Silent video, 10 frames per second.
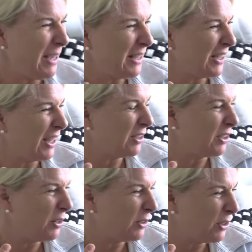makes sex
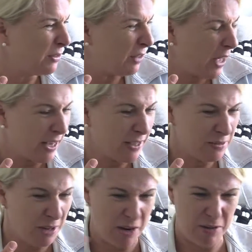so sort of like,
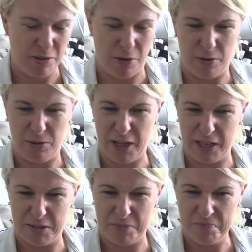I don't know, like
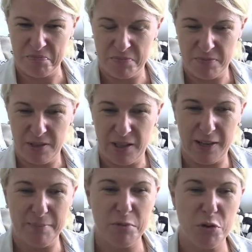
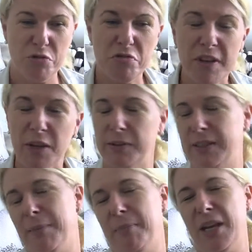a movie or
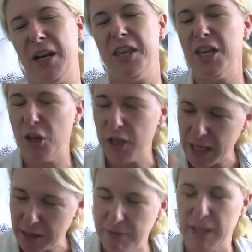something. I think you got to
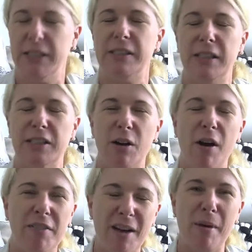get realistic. So
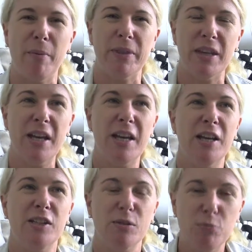I've come up with
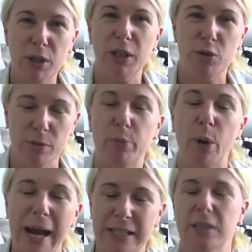some really good
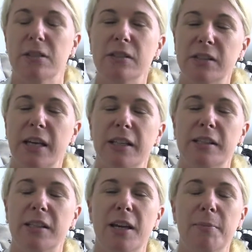practical sex
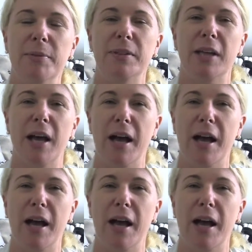tips